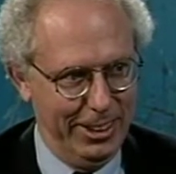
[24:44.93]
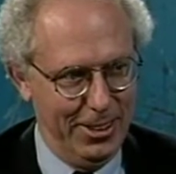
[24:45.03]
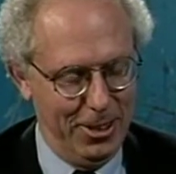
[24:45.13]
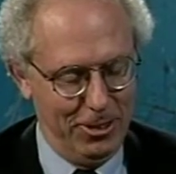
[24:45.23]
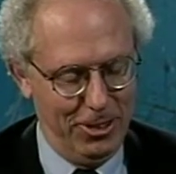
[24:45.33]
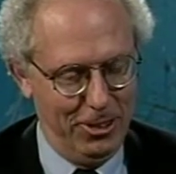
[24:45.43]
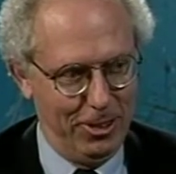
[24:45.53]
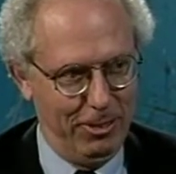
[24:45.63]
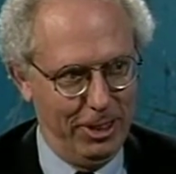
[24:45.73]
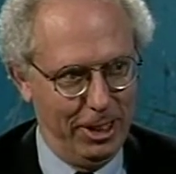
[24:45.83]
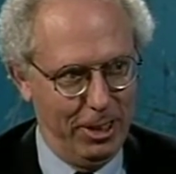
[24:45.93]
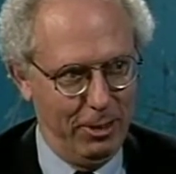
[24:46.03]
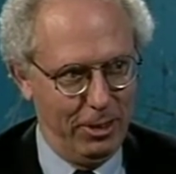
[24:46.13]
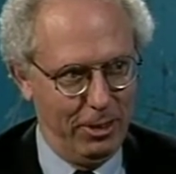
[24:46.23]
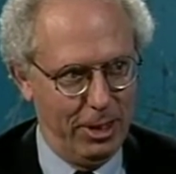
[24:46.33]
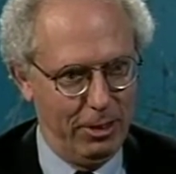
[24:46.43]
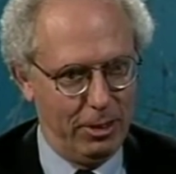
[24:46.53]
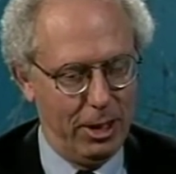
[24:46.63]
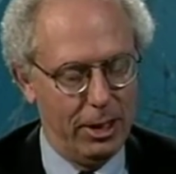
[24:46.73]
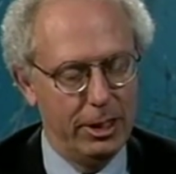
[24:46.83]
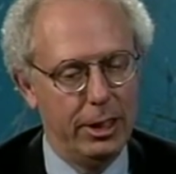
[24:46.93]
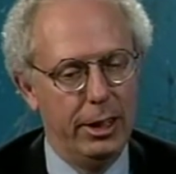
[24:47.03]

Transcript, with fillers: those who are affiliated with North Idaho College.